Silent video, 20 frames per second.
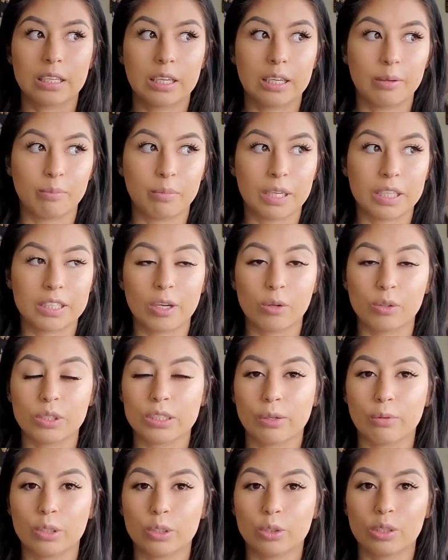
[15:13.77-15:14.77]
And plus I
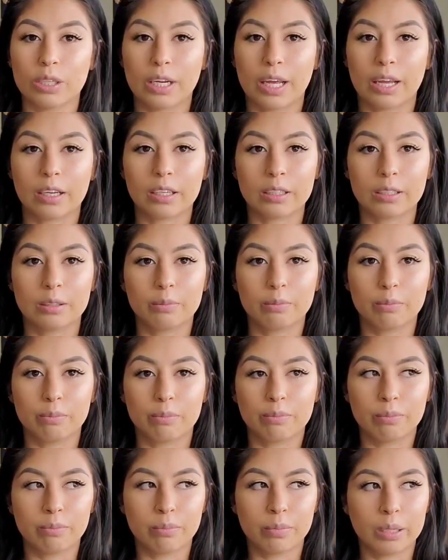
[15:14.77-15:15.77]
was able to like
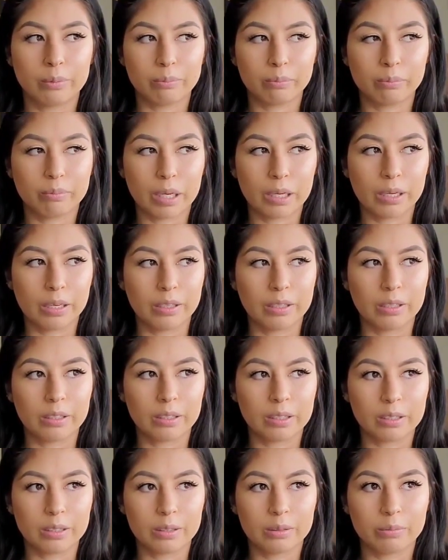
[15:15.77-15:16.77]
pump my
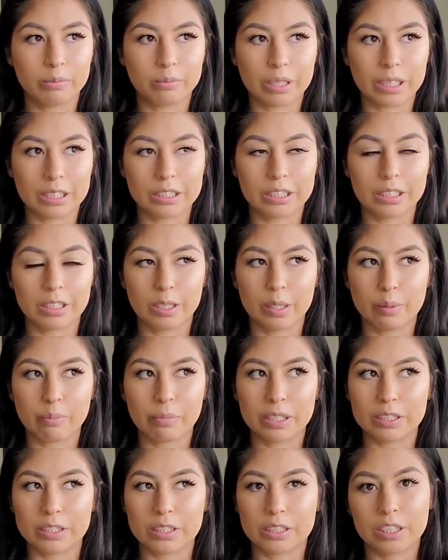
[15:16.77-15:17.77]
medicine up
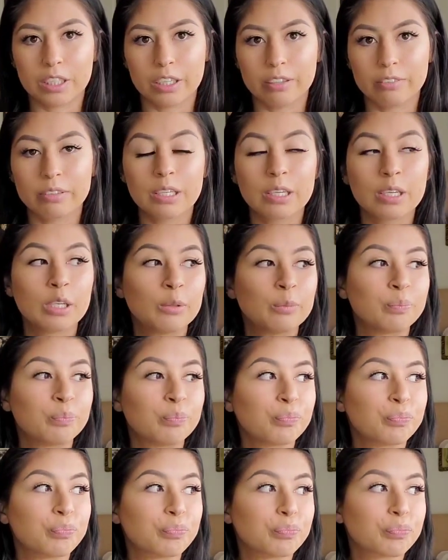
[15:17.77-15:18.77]
and stuff,
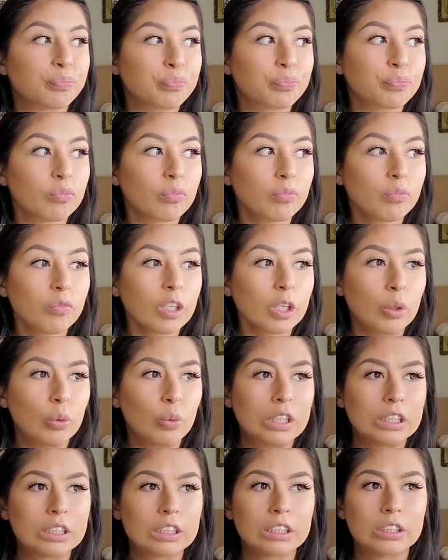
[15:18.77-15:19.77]

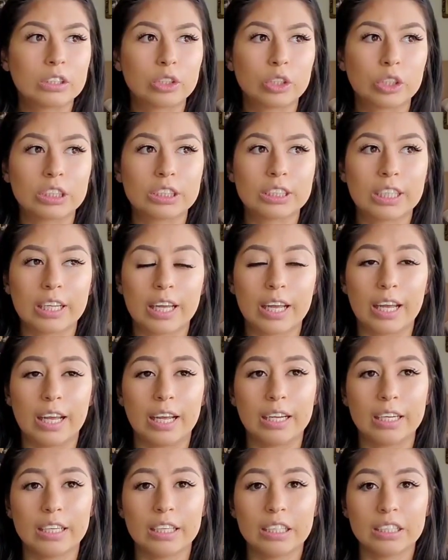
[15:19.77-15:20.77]
which towards the
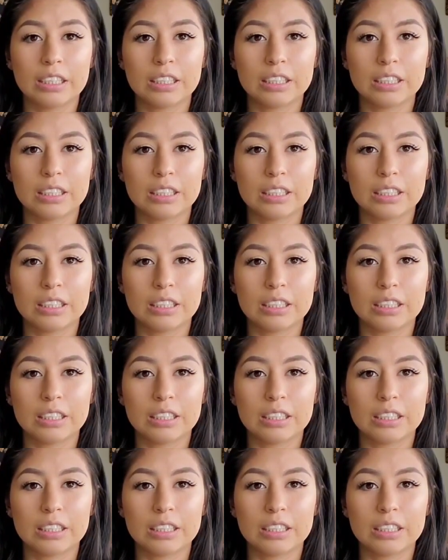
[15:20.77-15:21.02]
end